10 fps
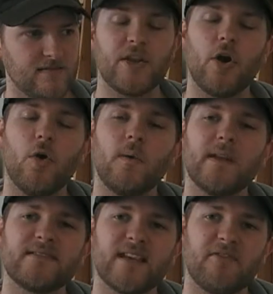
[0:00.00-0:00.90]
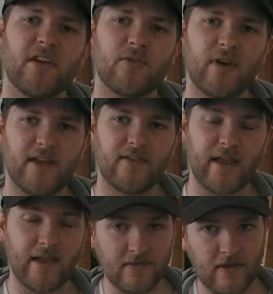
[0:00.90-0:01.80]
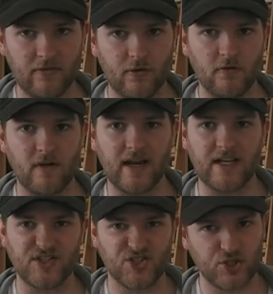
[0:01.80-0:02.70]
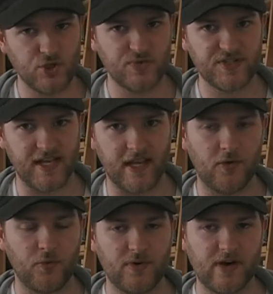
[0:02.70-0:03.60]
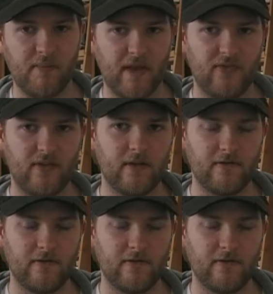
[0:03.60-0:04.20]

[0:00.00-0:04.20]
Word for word: The only saving grace in this novel is two scenes, which I mentioned.